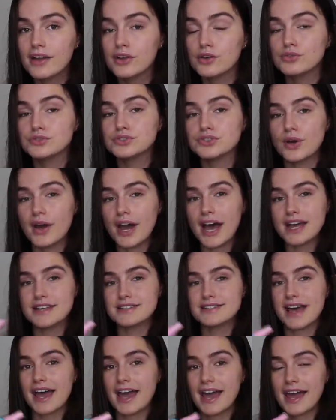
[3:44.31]
and also it
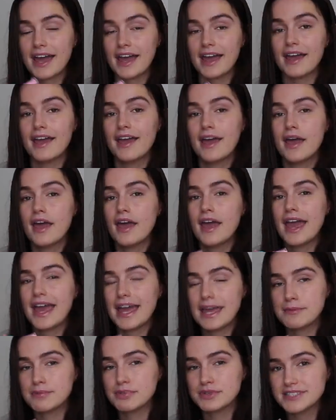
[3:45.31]
has a heat